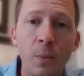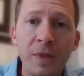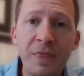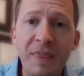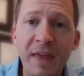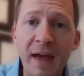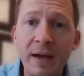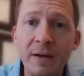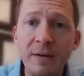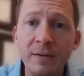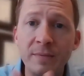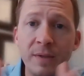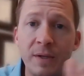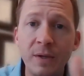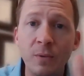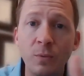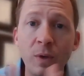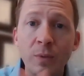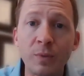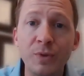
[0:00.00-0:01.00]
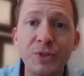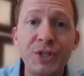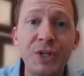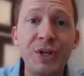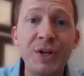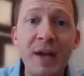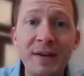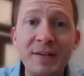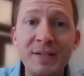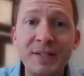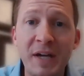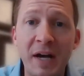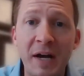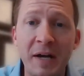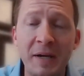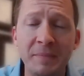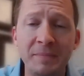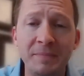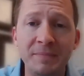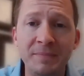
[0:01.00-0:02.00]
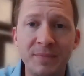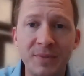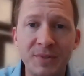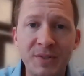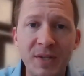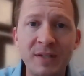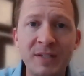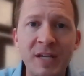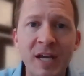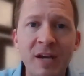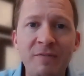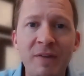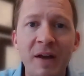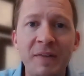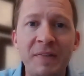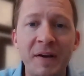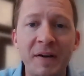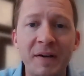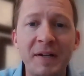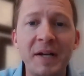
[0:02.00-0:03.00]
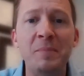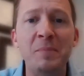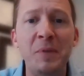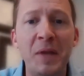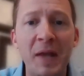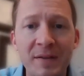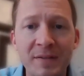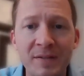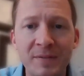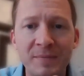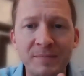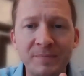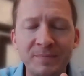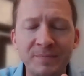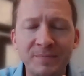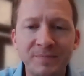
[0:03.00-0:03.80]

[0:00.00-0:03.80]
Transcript: So with that, we will see you next time. Stay safe out there.